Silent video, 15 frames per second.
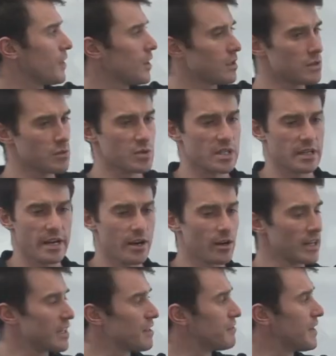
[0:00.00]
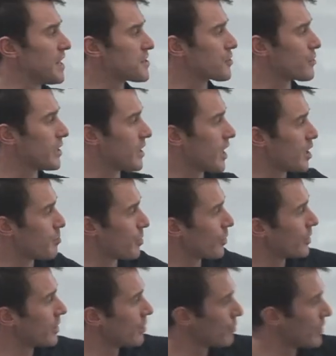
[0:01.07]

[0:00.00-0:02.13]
fund was an early investor in Hibernia